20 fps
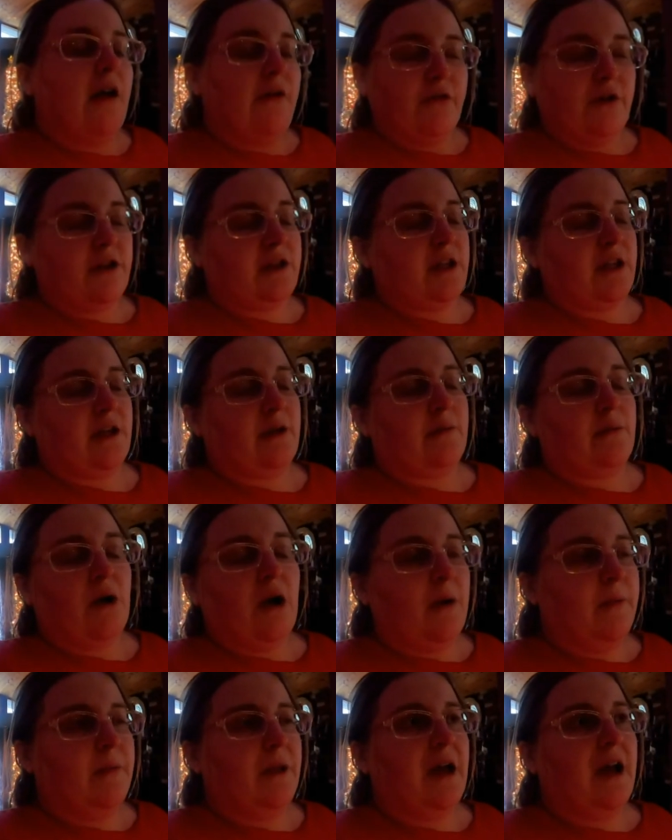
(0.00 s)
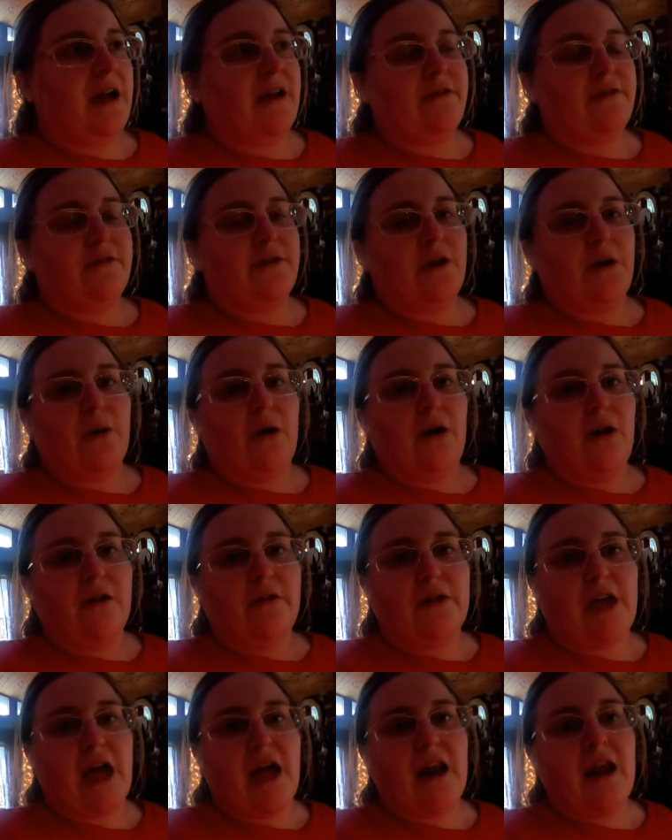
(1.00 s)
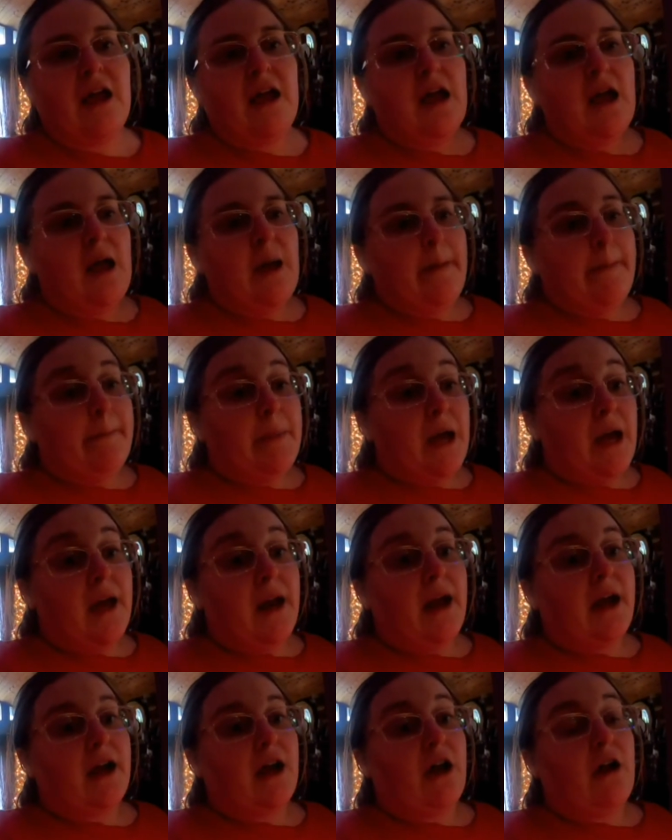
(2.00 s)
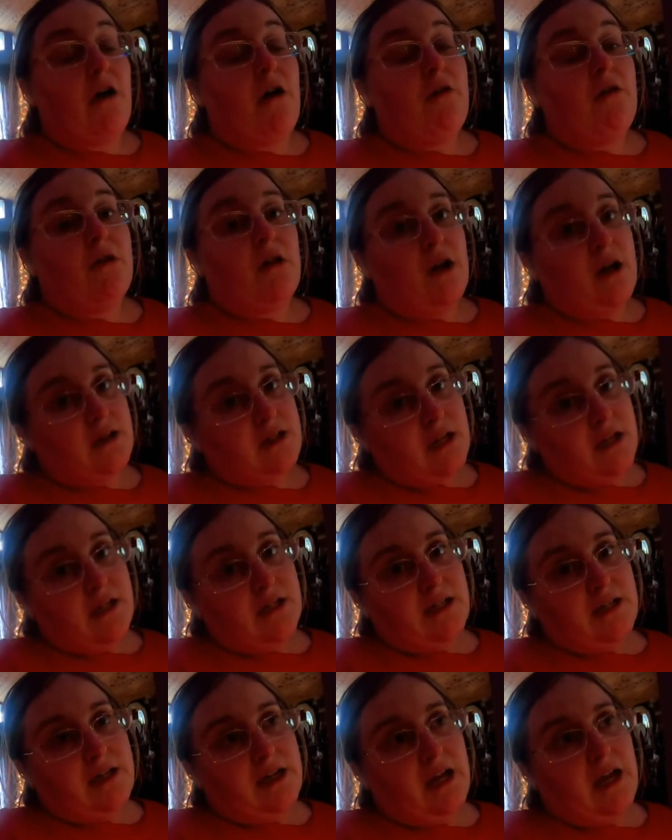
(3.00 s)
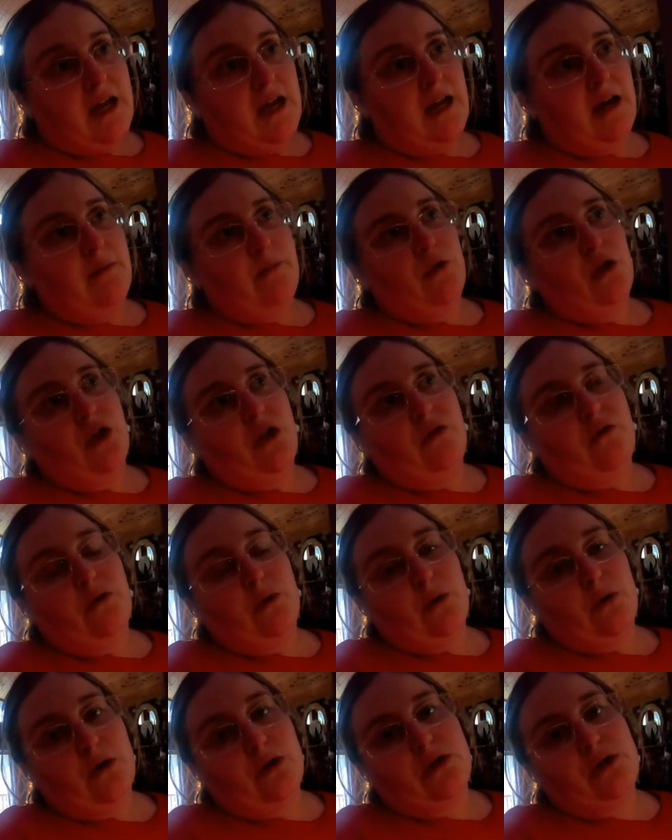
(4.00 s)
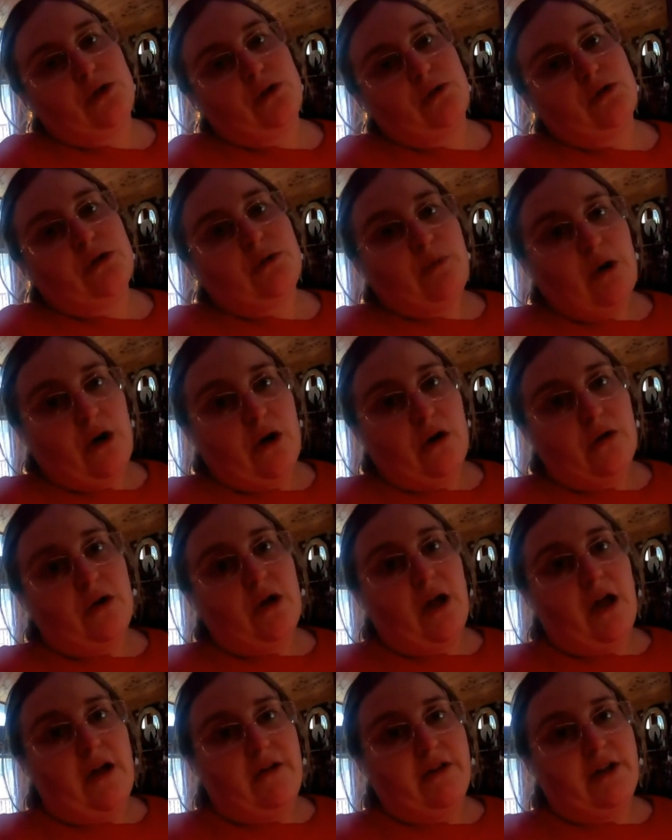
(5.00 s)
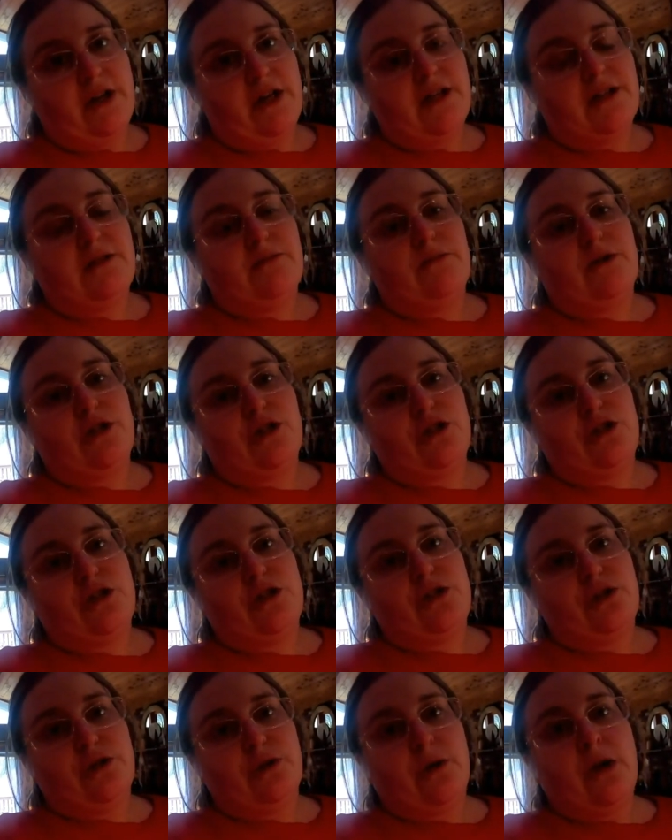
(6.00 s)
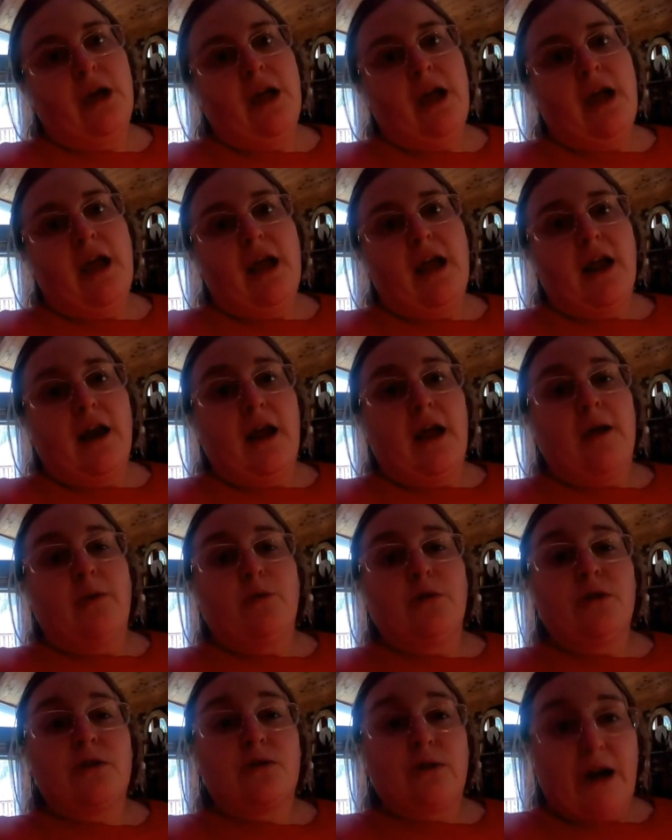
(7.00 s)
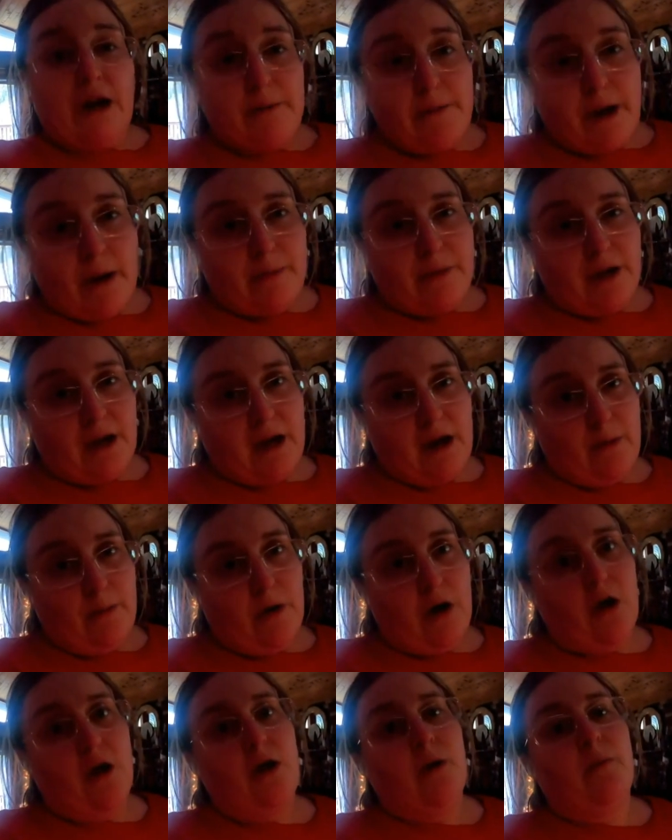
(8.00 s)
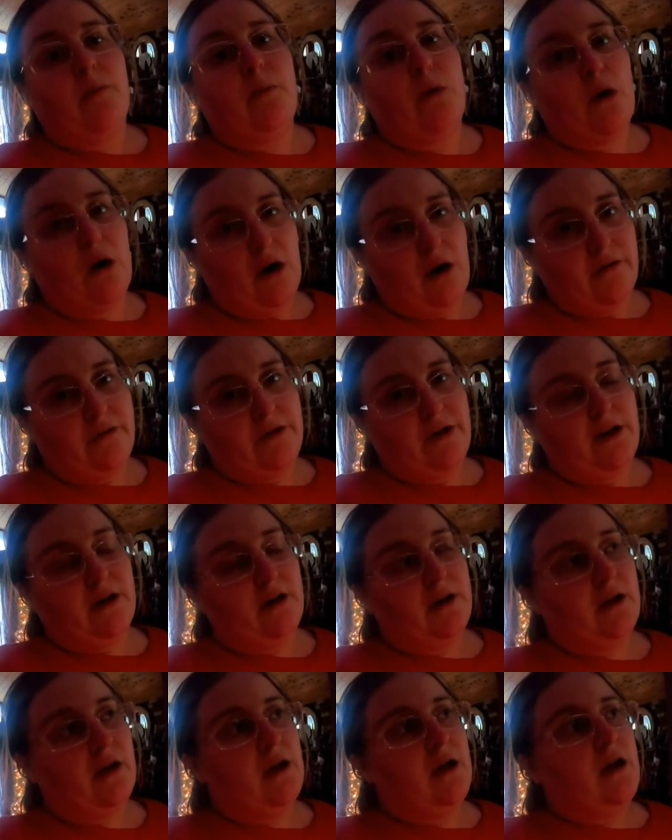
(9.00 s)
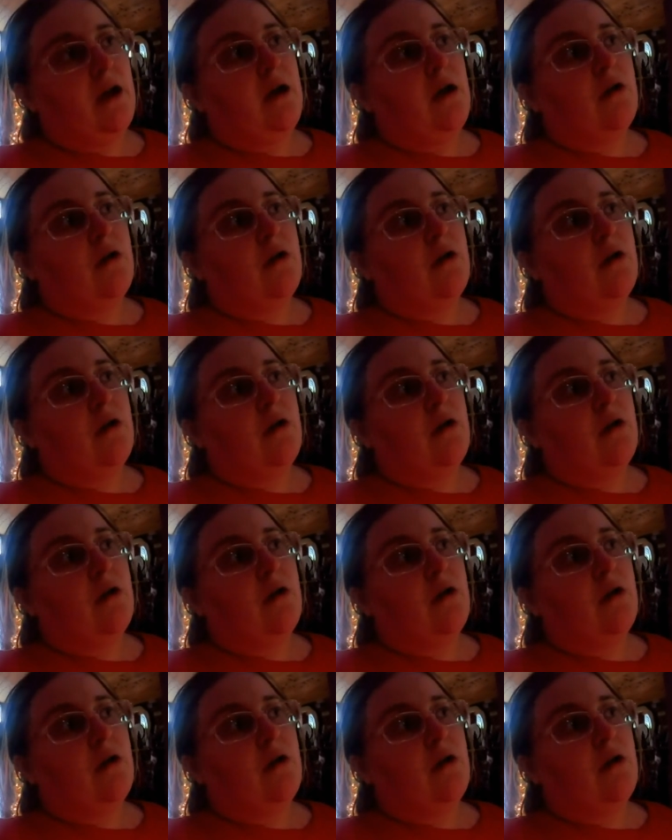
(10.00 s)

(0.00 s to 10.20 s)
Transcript: everything, mom life, you know, all of that. But I got a lot done today and I'm looking forward to tomorrow not having as much to do. And I will try to pick up the camera more often